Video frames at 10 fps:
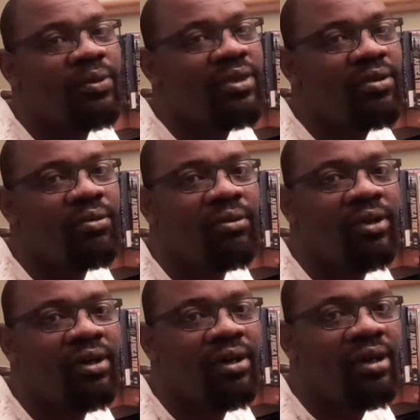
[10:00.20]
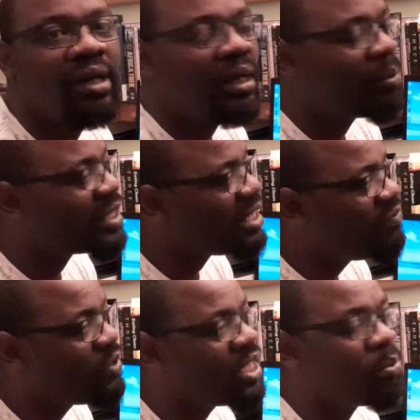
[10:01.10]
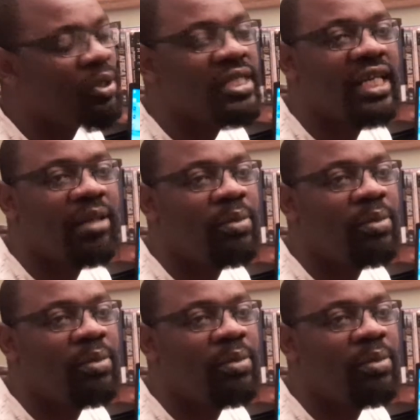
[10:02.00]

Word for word: with you. But if you keep on telling